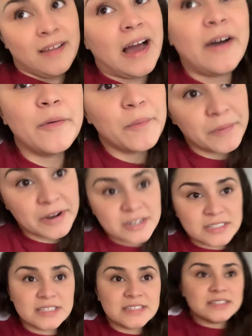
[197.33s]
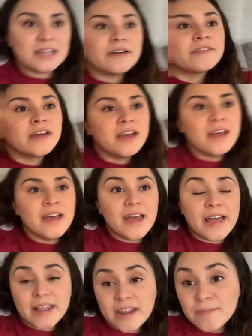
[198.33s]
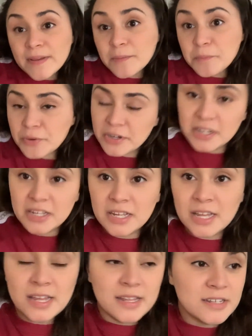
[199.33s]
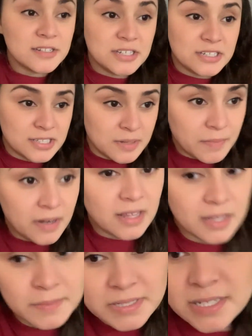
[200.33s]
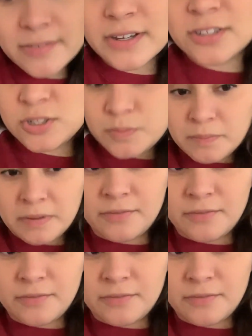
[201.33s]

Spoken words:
how it works and stuff. And I made pretty decent money. Let me see if I can just put my